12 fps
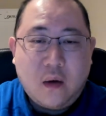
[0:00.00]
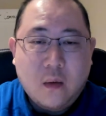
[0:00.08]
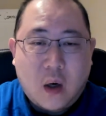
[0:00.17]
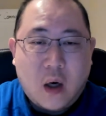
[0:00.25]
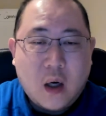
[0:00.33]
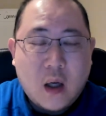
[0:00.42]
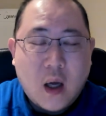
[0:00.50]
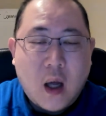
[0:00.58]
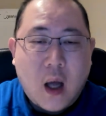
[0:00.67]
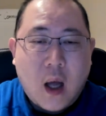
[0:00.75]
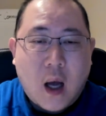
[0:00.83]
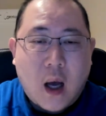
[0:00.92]
work,
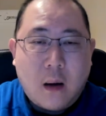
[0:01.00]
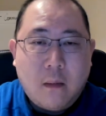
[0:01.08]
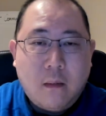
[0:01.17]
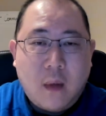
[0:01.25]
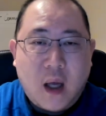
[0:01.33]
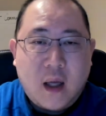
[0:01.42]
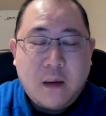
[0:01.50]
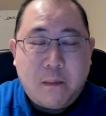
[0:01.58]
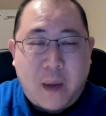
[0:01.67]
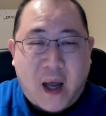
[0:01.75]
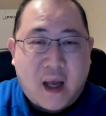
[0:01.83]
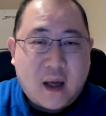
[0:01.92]
um, and a
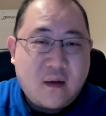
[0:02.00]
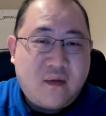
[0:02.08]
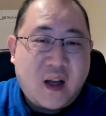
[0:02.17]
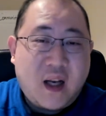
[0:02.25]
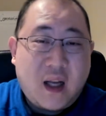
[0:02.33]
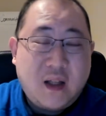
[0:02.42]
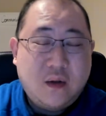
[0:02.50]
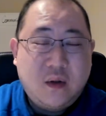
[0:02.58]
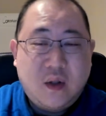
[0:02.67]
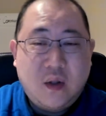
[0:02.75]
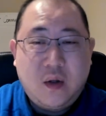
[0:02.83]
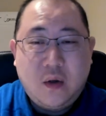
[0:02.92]
bank, a financial
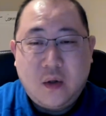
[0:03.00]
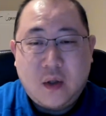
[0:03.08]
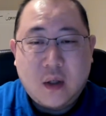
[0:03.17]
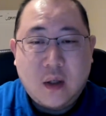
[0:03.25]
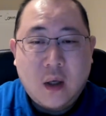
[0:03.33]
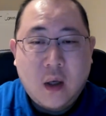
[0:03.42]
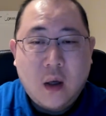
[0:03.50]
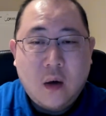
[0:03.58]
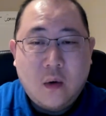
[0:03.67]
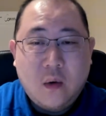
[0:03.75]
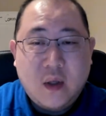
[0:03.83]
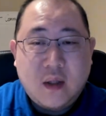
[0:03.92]
institution,
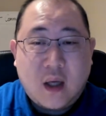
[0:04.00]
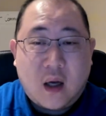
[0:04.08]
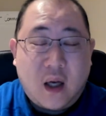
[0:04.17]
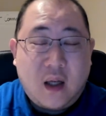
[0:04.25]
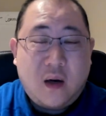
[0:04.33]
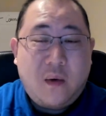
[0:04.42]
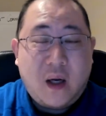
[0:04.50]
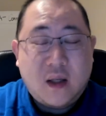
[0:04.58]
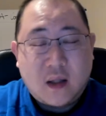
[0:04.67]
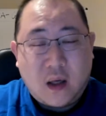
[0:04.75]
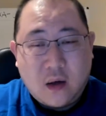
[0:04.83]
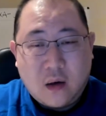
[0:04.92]
who is not a direct
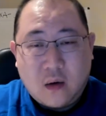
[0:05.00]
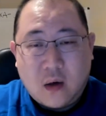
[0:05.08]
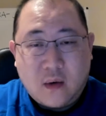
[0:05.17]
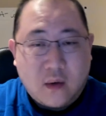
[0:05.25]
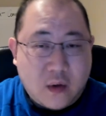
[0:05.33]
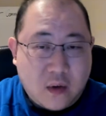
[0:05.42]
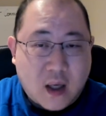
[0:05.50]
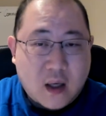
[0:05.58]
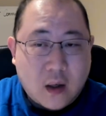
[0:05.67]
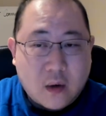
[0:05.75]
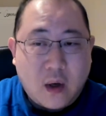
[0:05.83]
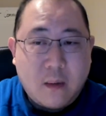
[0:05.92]
stakeholder to that
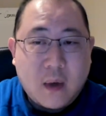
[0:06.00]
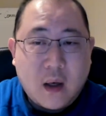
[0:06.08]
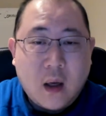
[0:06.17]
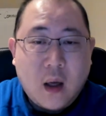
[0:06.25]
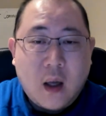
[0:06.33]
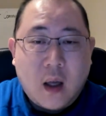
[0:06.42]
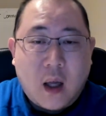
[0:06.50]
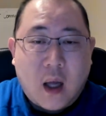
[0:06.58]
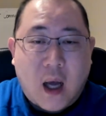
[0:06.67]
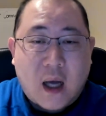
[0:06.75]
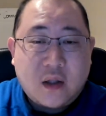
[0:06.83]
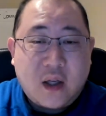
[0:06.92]
agreement,
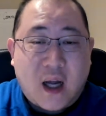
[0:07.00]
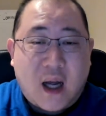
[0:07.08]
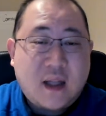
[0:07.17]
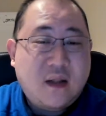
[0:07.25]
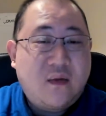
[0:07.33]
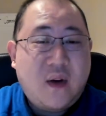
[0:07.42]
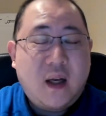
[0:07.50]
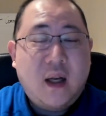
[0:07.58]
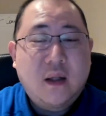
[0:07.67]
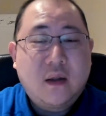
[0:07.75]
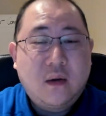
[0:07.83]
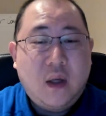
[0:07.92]
actually has a
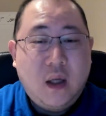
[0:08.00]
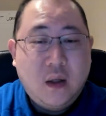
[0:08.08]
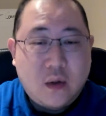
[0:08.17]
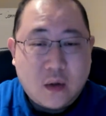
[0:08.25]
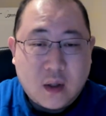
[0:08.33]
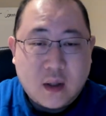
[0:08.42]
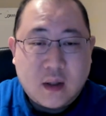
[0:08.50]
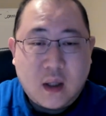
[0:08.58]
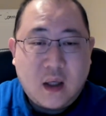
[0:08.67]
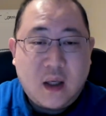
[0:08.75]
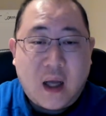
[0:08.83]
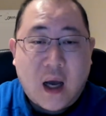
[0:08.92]
financial interest
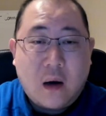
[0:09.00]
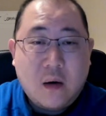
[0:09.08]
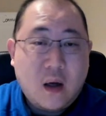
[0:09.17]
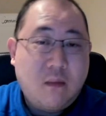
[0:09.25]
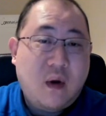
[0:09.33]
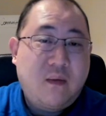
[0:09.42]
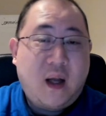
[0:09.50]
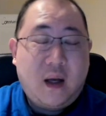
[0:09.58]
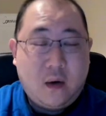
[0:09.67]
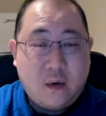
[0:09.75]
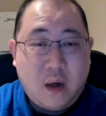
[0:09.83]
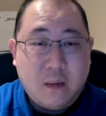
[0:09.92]
in the outcome of that
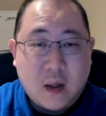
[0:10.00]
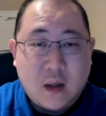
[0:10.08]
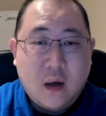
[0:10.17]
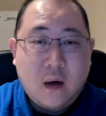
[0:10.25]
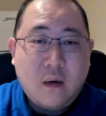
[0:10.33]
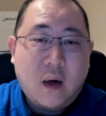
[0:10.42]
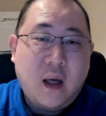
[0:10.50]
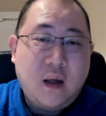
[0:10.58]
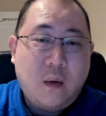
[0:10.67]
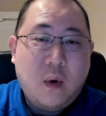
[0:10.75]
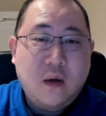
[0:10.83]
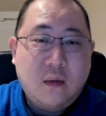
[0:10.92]
agreement, right? They
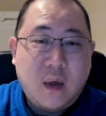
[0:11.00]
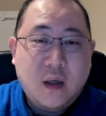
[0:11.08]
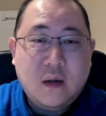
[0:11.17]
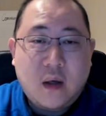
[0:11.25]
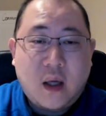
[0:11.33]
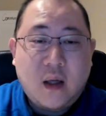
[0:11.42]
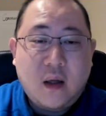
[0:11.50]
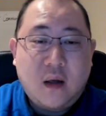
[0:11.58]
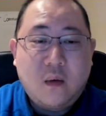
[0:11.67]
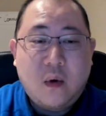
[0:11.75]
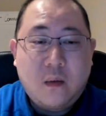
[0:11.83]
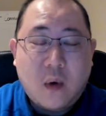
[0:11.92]
want to make sure that
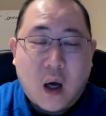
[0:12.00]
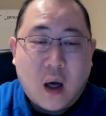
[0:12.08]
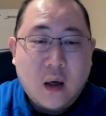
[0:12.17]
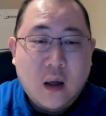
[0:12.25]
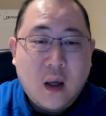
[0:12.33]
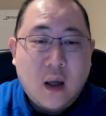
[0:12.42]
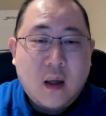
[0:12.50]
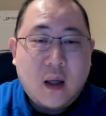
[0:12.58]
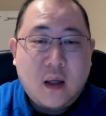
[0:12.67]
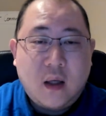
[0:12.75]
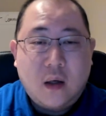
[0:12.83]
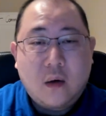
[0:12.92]
nothing went wrong,
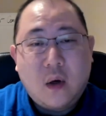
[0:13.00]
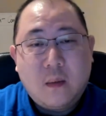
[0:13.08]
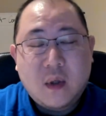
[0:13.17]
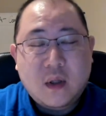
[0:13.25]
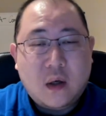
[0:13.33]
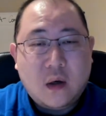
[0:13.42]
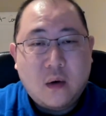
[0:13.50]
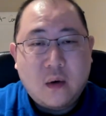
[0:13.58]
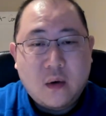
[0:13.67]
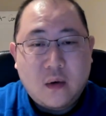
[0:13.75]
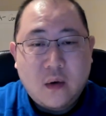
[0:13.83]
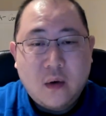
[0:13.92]
that the agreements are
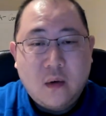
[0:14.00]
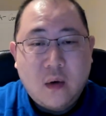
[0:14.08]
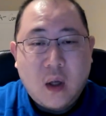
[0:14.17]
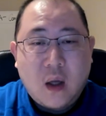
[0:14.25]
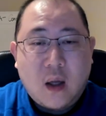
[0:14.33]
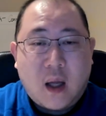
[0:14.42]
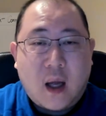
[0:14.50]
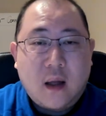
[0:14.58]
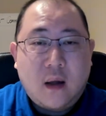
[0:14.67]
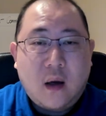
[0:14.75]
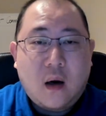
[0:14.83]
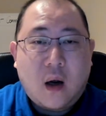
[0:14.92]
going through
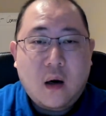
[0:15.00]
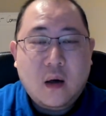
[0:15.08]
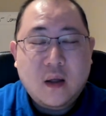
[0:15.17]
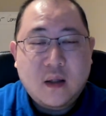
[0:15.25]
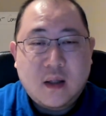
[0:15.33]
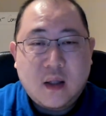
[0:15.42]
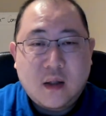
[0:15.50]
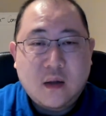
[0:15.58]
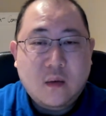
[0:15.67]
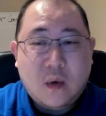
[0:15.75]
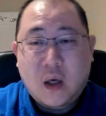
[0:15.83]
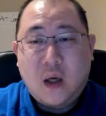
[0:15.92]
that there are
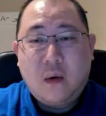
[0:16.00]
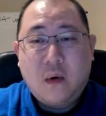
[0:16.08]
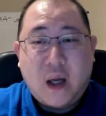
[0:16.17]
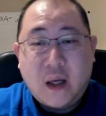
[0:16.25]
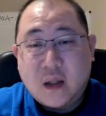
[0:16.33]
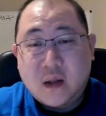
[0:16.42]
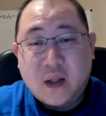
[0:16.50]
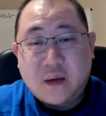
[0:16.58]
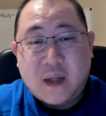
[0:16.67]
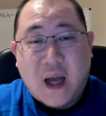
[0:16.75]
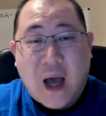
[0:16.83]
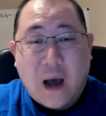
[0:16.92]
consistent working
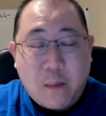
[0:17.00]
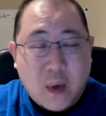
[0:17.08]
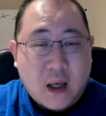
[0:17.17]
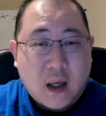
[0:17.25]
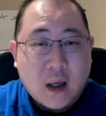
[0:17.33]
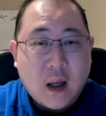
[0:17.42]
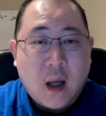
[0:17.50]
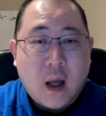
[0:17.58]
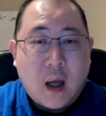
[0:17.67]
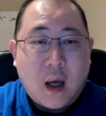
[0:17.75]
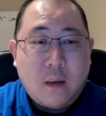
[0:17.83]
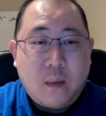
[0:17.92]
relationships happening
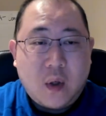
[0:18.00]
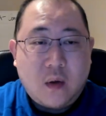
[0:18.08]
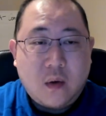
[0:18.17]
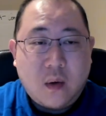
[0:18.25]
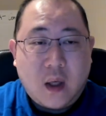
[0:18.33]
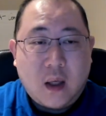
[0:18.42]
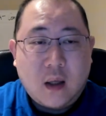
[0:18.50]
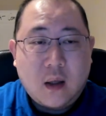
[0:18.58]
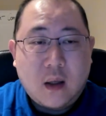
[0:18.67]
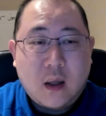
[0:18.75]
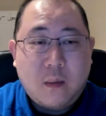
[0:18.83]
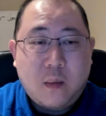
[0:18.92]
uh,
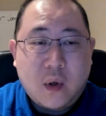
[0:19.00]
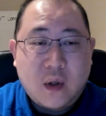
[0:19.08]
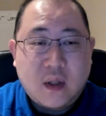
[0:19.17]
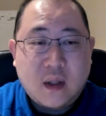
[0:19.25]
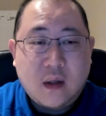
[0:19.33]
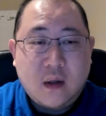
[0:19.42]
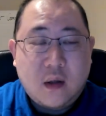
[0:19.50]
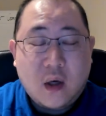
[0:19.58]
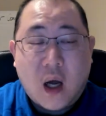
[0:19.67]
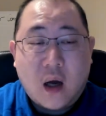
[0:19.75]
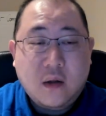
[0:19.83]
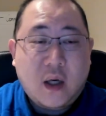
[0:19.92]
between the person, the
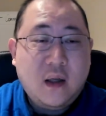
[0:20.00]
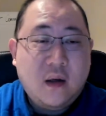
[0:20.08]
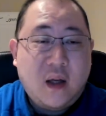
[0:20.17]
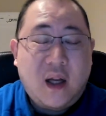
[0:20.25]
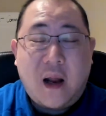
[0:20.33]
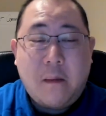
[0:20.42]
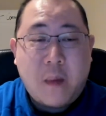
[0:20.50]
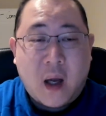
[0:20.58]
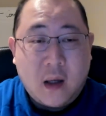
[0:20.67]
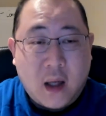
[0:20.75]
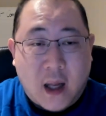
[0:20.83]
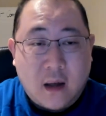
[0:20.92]
contractor that they
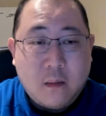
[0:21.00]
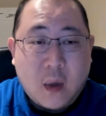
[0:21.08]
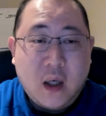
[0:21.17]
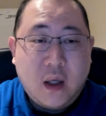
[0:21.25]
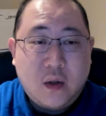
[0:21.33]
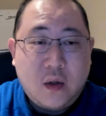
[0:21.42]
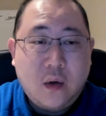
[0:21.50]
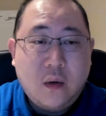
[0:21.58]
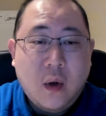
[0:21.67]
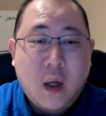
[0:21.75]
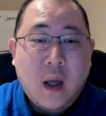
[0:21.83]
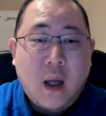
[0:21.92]
lent money
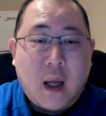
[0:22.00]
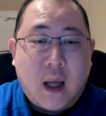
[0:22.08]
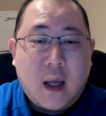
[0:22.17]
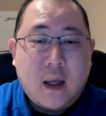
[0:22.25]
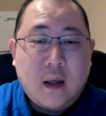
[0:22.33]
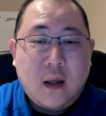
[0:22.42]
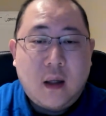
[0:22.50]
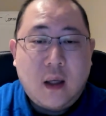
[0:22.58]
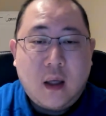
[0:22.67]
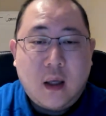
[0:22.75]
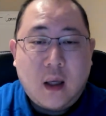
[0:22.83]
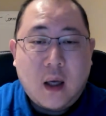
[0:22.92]
to, and
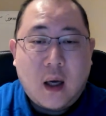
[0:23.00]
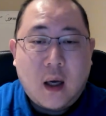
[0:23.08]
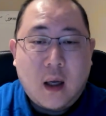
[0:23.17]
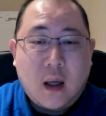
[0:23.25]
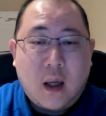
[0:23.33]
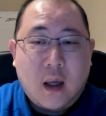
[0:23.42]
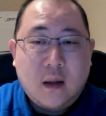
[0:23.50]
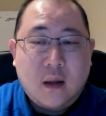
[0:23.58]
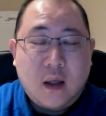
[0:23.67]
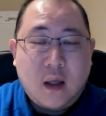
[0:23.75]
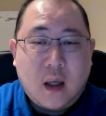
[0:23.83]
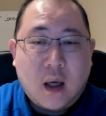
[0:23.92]
the uh, and
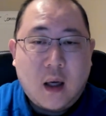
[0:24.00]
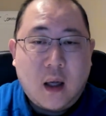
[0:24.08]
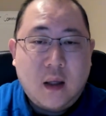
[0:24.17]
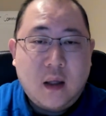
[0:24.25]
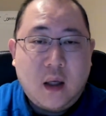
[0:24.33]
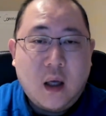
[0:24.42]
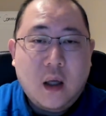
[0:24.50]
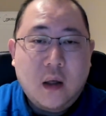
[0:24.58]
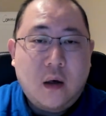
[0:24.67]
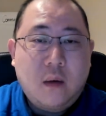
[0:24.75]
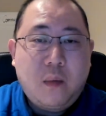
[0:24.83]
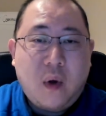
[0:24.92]
the uh, and the
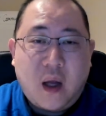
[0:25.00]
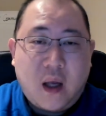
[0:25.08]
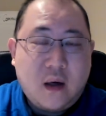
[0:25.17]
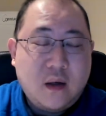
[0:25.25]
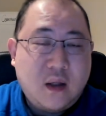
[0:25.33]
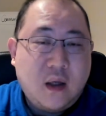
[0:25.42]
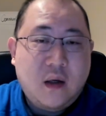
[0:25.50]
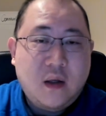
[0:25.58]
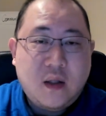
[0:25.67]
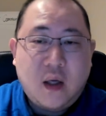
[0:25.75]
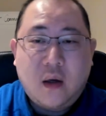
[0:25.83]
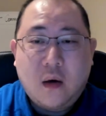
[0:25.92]
other players, the other
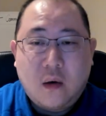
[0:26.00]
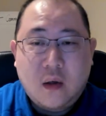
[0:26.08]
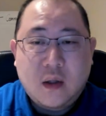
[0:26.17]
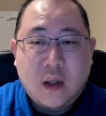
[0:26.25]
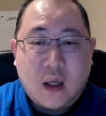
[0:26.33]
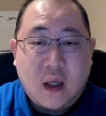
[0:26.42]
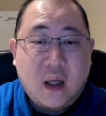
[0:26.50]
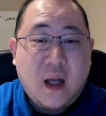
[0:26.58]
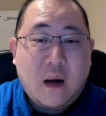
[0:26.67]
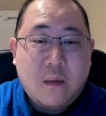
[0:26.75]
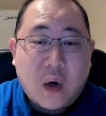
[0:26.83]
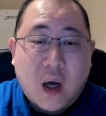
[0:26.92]
stakeholders in
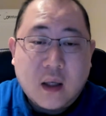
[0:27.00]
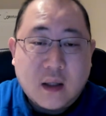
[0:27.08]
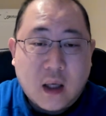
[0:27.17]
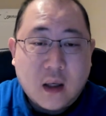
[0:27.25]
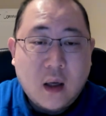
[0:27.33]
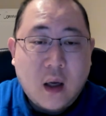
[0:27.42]
that project.